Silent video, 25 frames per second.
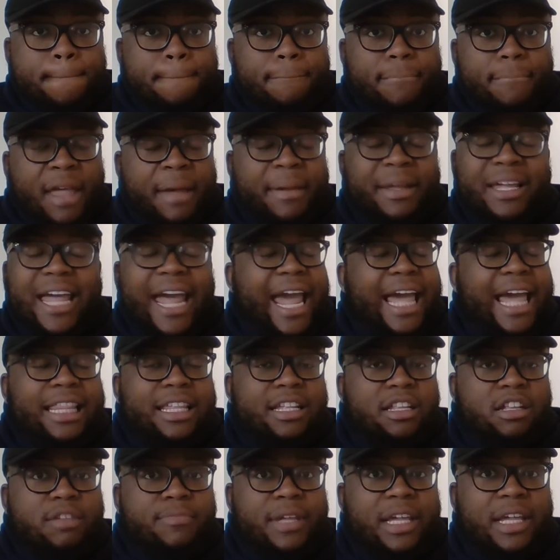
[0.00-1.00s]
like Kaylee,
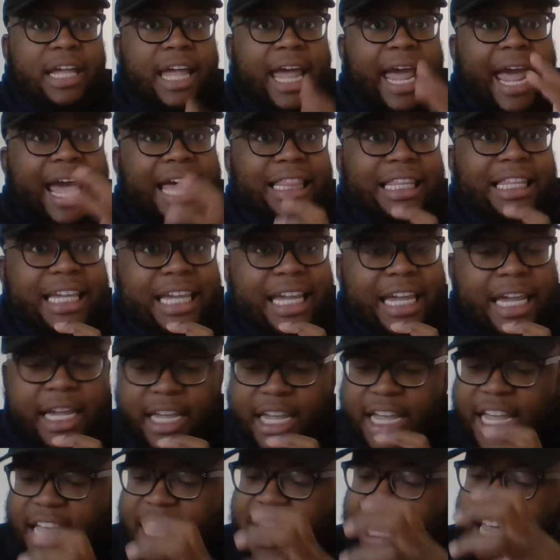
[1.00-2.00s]
excuse me, Kaylee
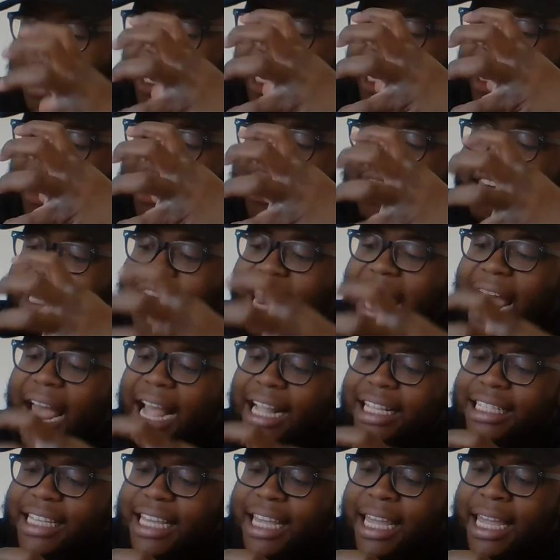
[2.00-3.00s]

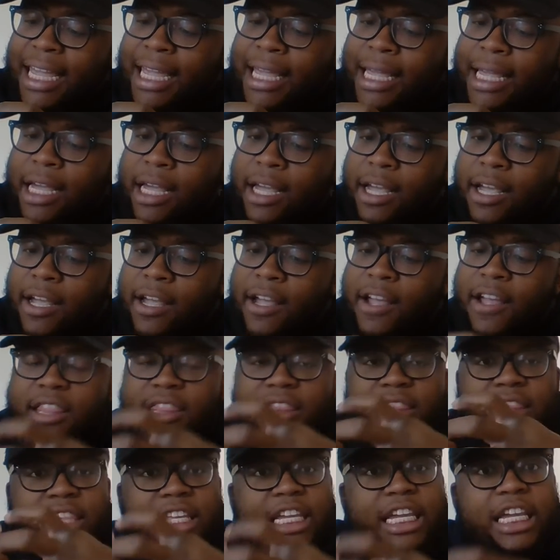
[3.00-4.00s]
connecting
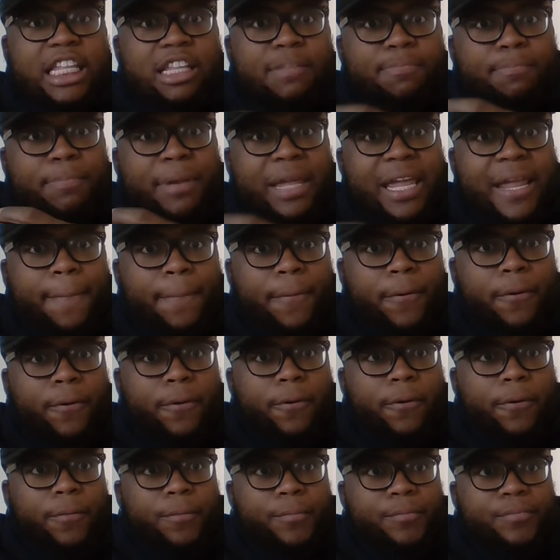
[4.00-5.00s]
these
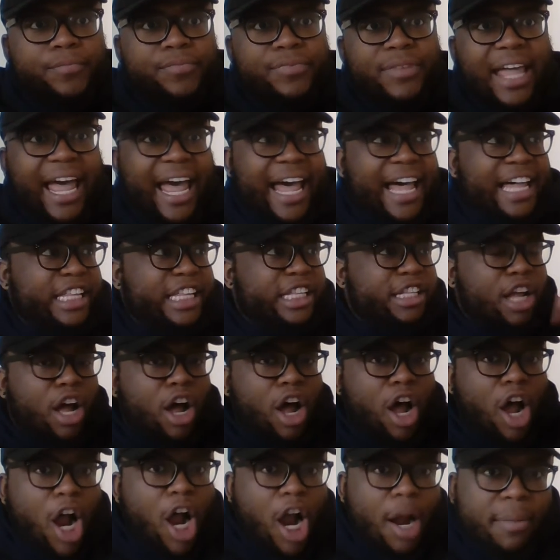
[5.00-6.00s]
people as
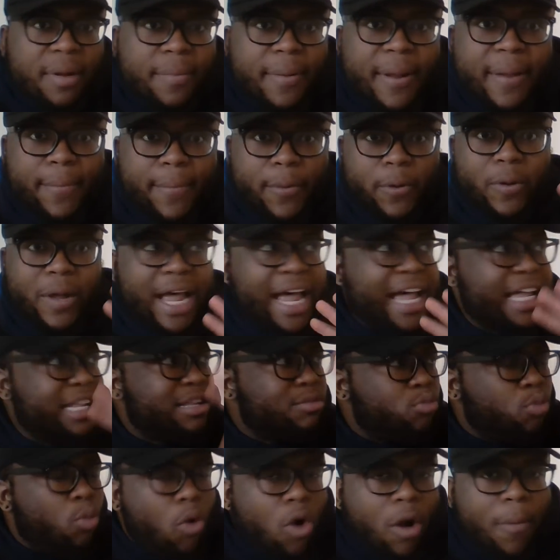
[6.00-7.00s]
army people, as
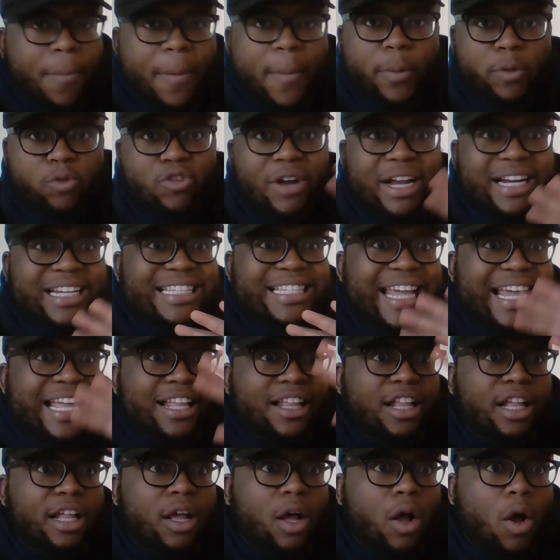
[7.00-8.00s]
war people, trying to take
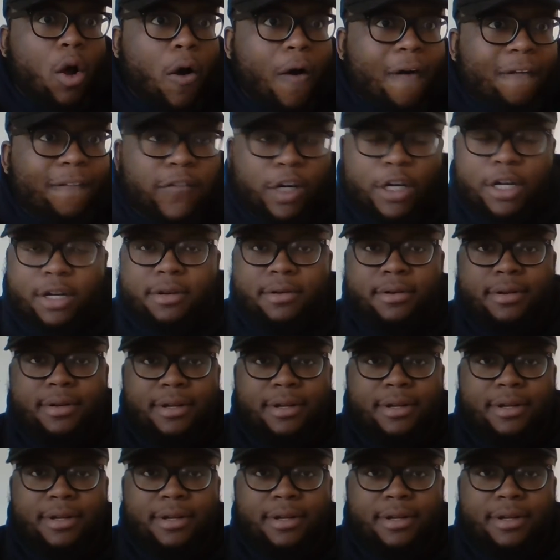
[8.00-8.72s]
over,